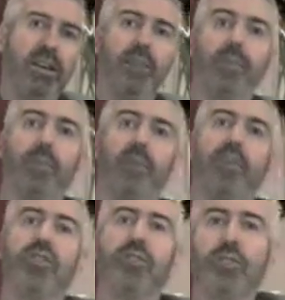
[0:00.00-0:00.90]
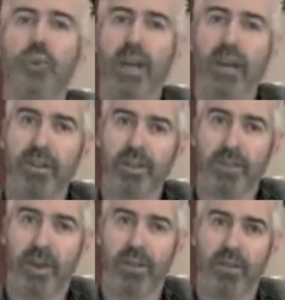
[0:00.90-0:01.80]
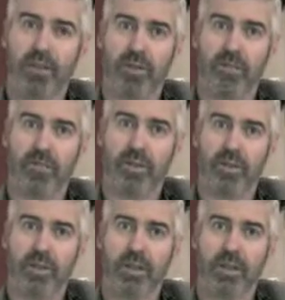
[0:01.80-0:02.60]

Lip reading: developing a new awareness about ourselves,